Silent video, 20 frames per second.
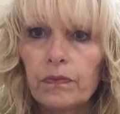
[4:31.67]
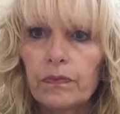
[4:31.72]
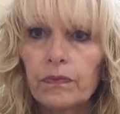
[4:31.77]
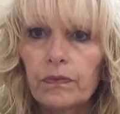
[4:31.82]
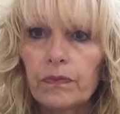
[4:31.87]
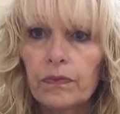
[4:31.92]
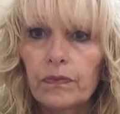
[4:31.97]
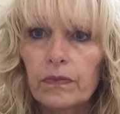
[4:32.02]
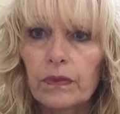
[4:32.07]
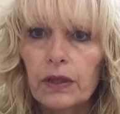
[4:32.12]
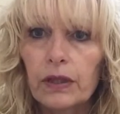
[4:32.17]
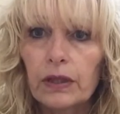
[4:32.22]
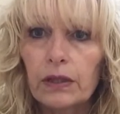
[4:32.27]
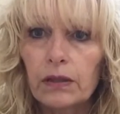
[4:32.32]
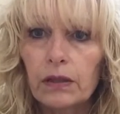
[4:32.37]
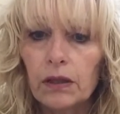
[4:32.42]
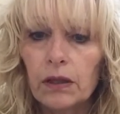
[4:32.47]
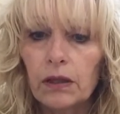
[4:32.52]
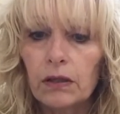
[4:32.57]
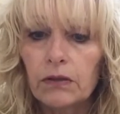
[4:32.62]
and then
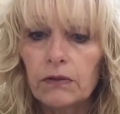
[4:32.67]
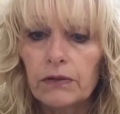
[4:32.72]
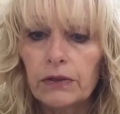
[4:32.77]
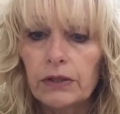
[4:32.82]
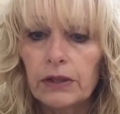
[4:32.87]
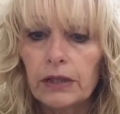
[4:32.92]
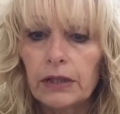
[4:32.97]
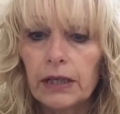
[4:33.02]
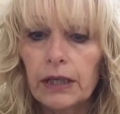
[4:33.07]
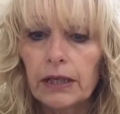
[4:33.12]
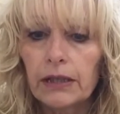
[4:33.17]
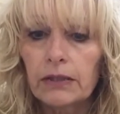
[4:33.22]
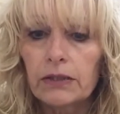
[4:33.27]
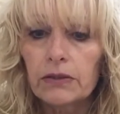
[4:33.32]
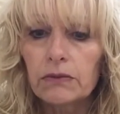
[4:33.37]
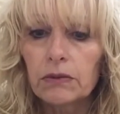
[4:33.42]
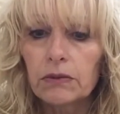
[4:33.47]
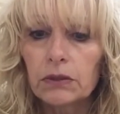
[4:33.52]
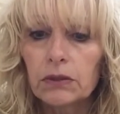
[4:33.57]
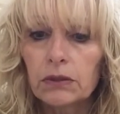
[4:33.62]
over the
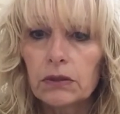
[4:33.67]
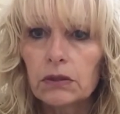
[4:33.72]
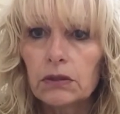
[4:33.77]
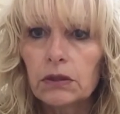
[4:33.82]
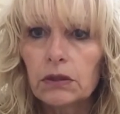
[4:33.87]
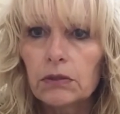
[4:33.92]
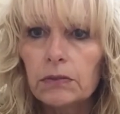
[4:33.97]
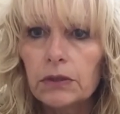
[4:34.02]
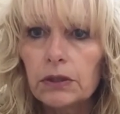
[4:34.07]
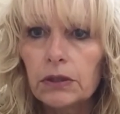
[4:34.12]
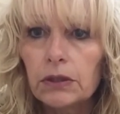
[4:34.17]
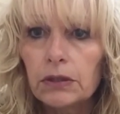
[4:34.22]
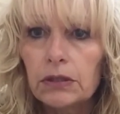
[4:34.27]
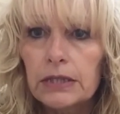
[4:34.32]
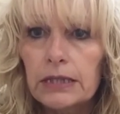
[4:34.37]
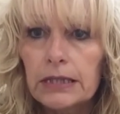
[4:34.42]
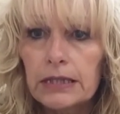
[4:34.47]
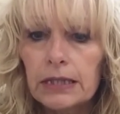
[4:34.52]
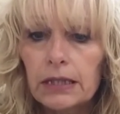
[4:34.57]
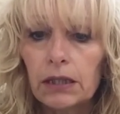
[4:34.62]
next one. Hope you can
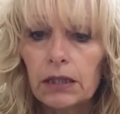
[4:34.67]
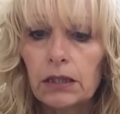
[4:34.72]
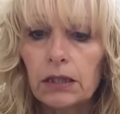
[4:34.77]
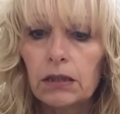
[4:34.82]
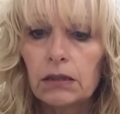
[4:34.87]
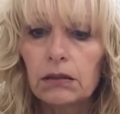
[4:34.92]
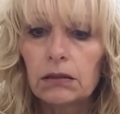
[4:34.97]
see.